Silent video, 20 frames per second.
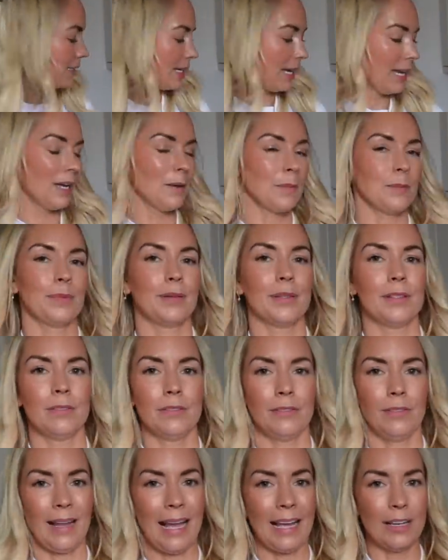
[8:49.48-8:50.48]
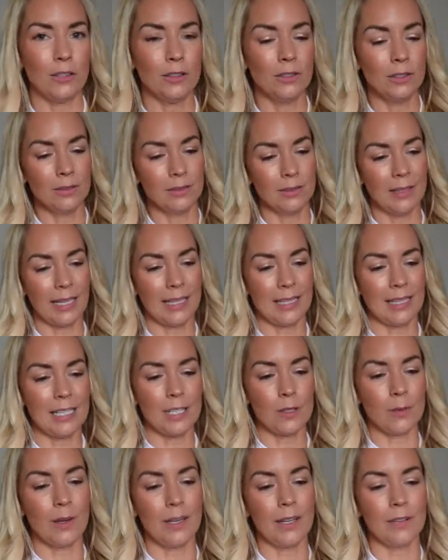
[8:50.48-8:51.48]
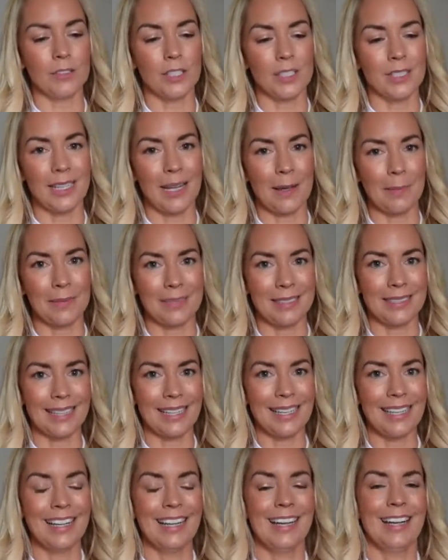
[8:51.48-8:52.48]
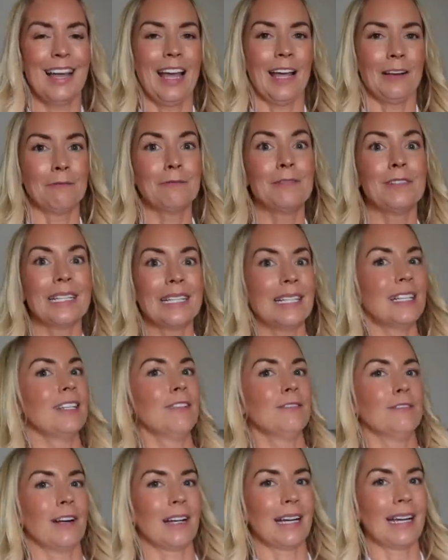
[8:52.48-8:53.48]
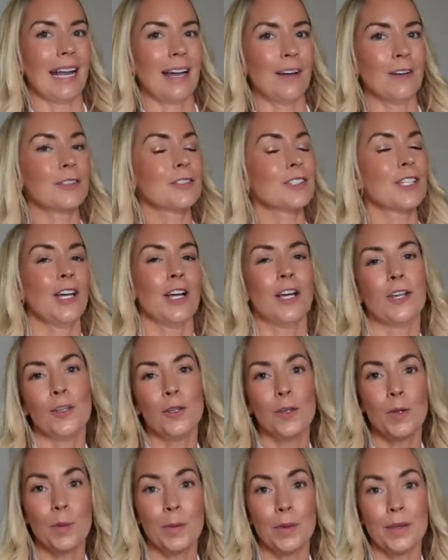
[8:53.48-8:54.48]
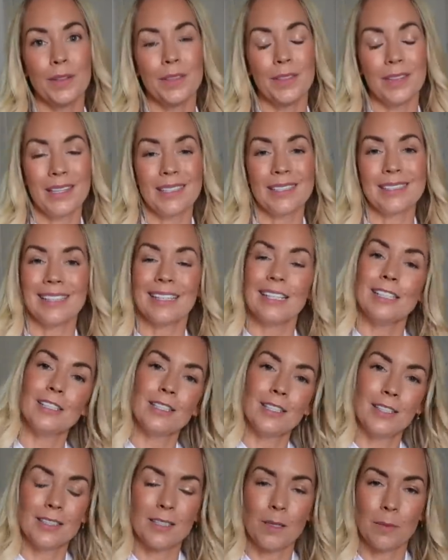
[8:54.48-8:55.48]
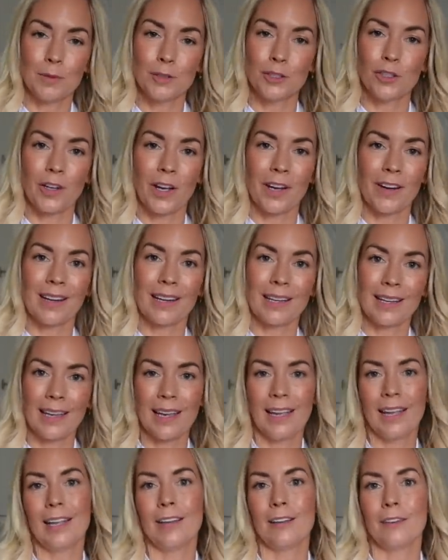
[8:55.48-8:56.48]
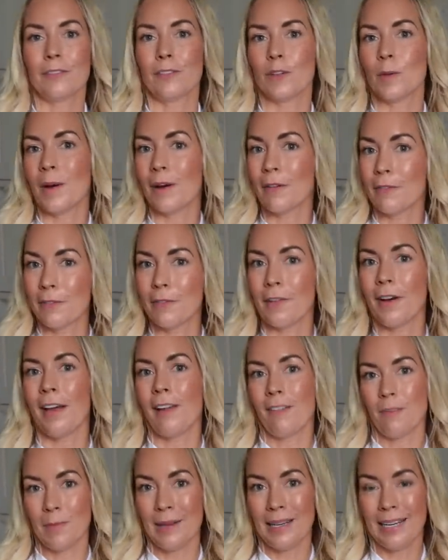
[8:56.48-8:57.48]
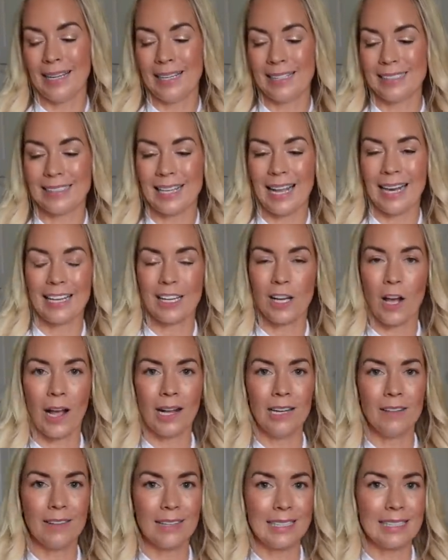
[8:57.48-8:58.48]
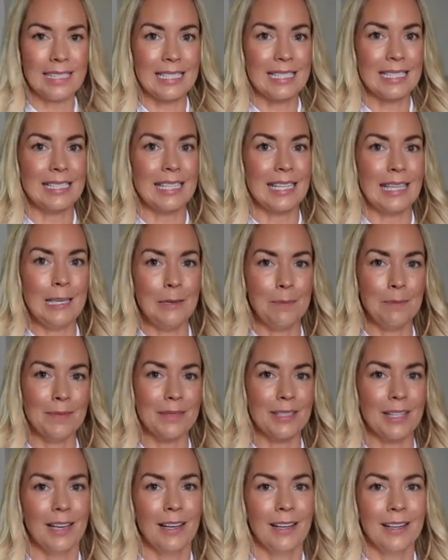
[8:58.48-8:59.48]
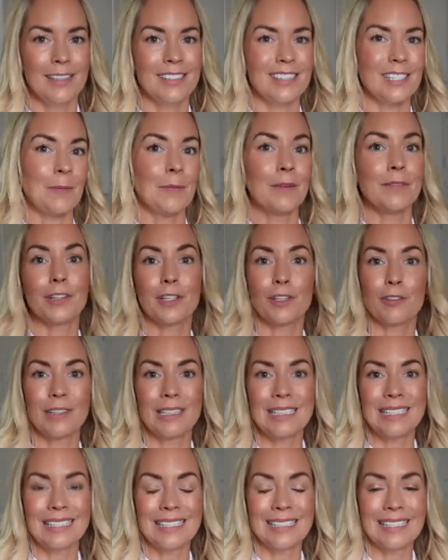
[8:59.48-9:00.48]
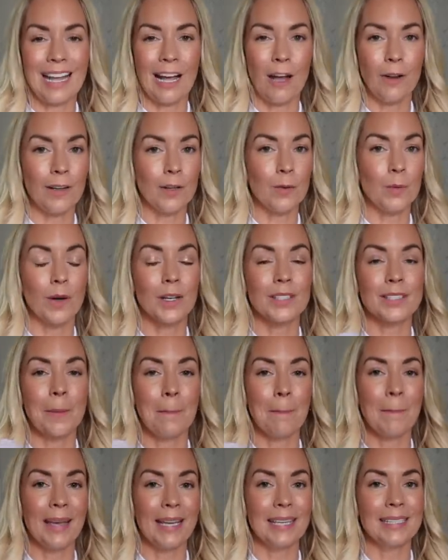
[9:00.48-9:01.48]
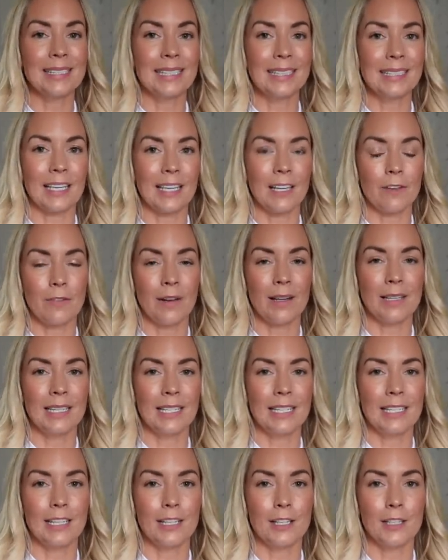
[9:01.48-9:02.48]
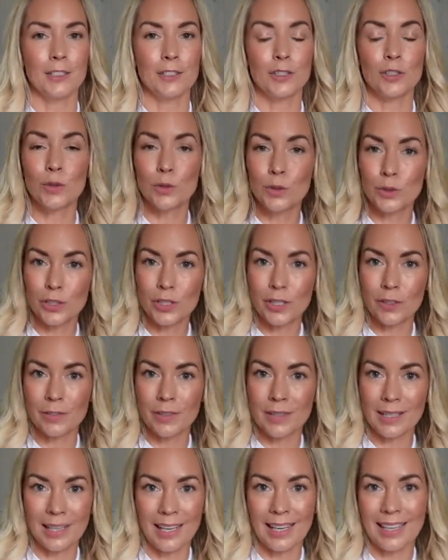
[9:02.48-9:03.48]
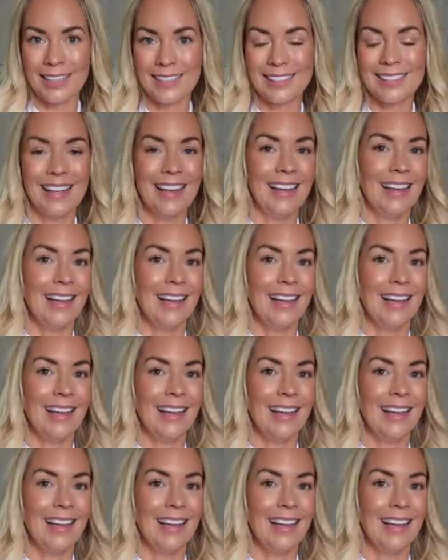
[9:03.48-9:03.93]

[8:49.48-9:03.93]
damp flannel like this one, I've just dampened it and really wrung it out. You can put this into the tumble dryer again for about five minutes and it kind of like steams some of the creases out. It works amazing. Like if I need a school shirt for the kids